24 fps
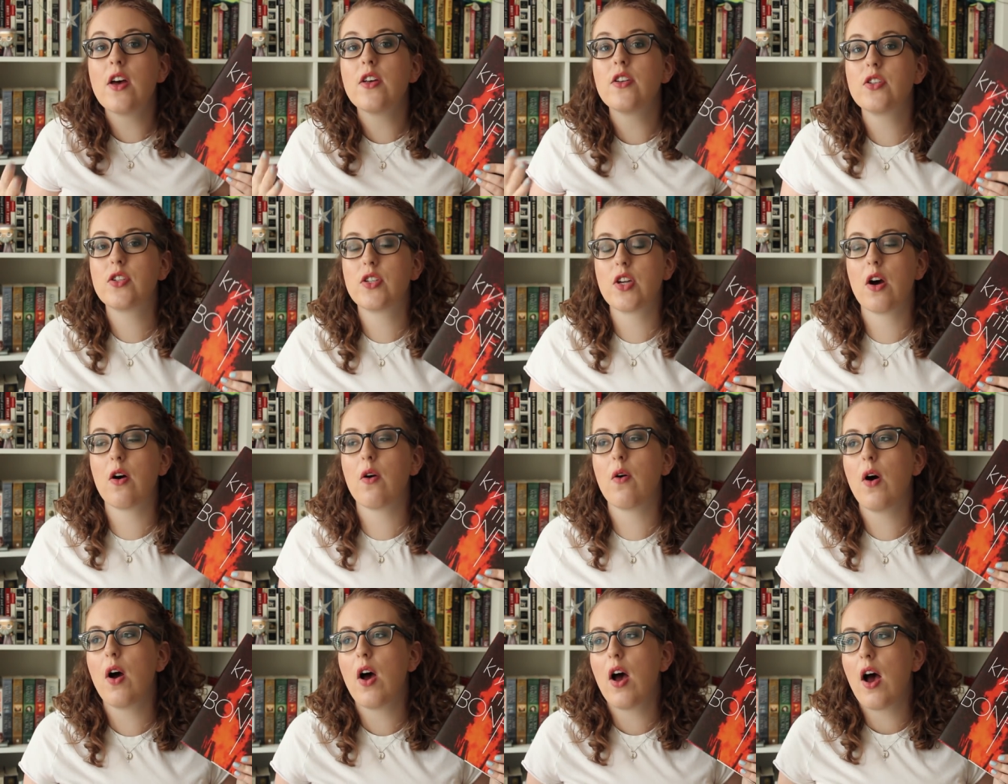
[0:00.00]

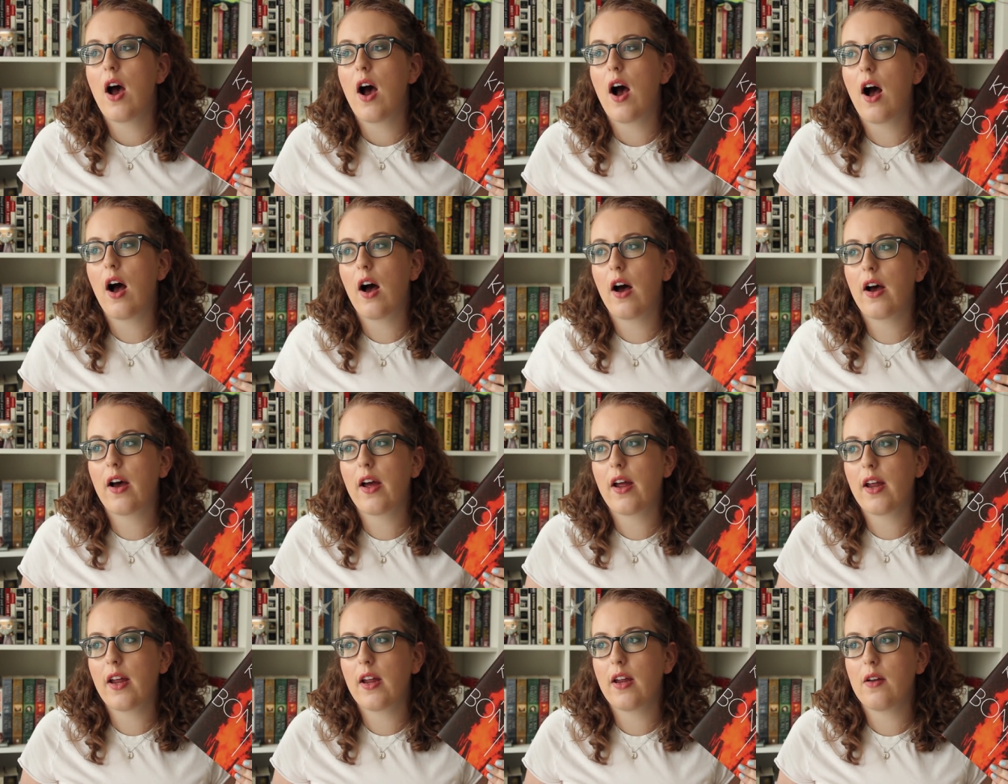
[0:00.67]
So
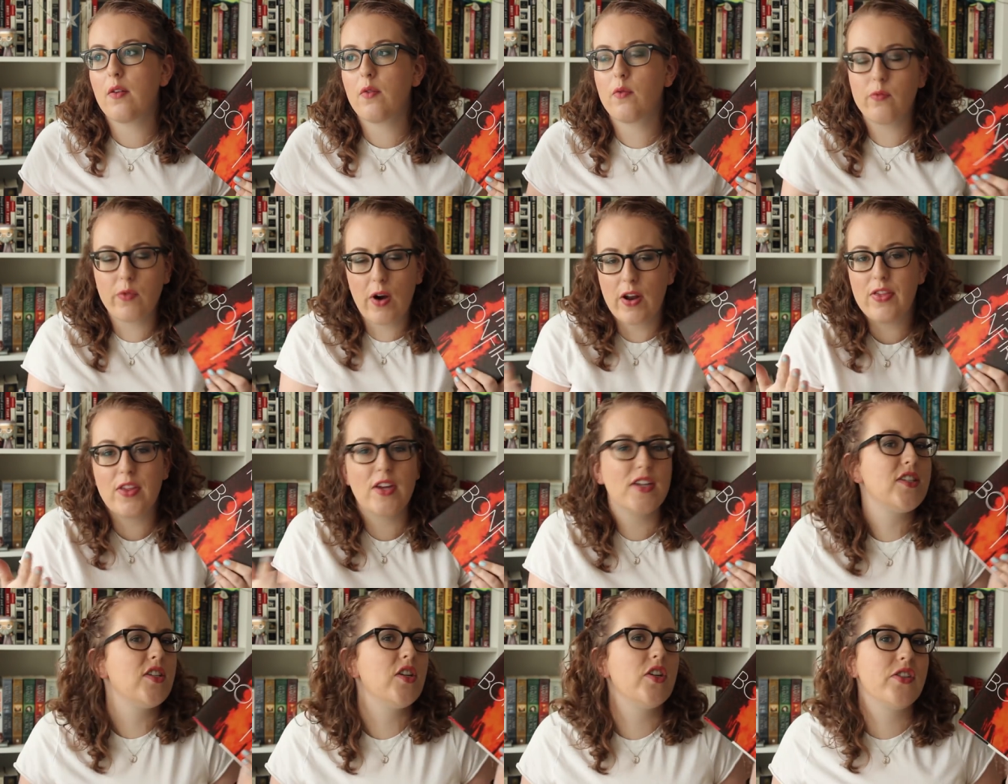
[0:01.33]
I read
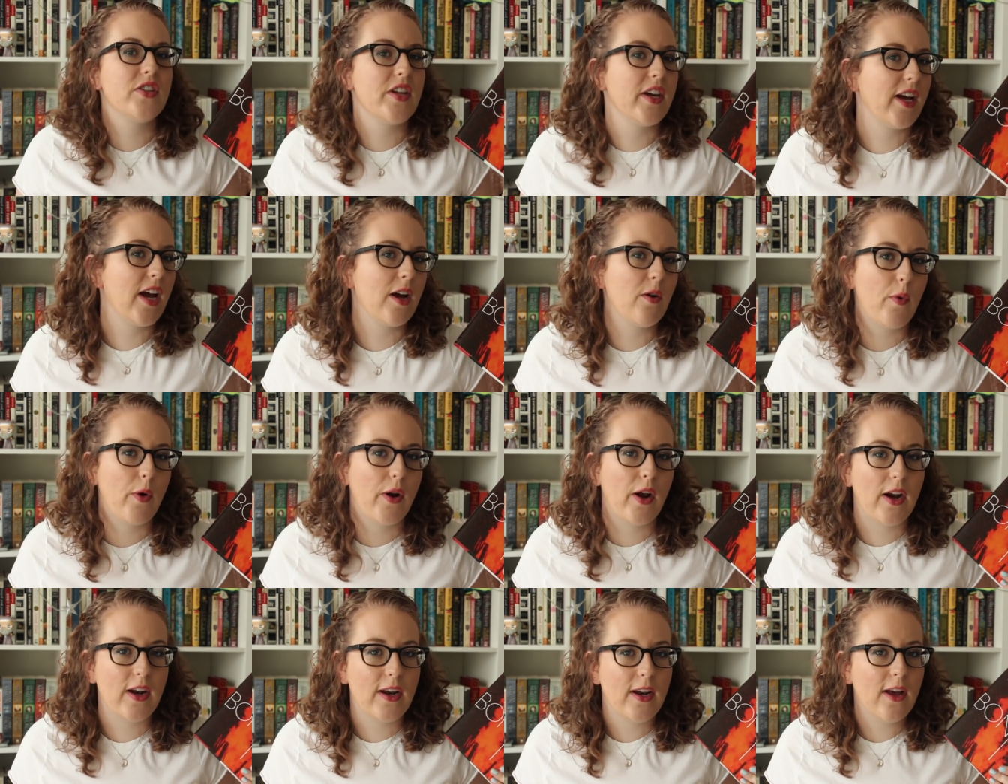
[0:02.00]
this just like I
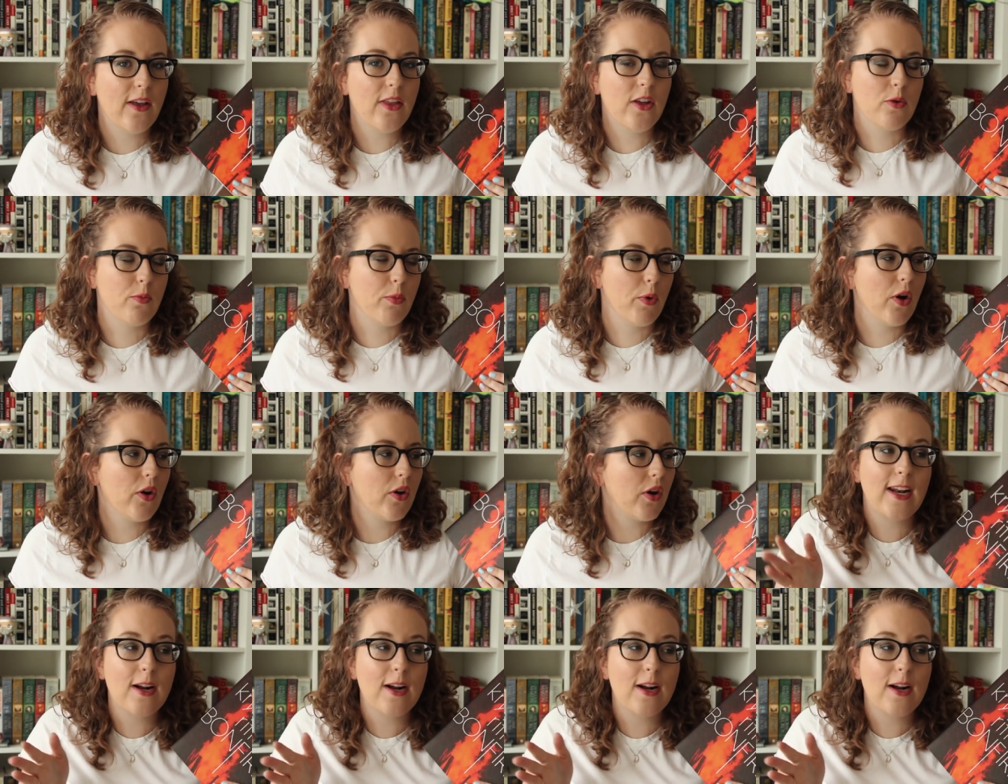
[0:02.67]
would any other book.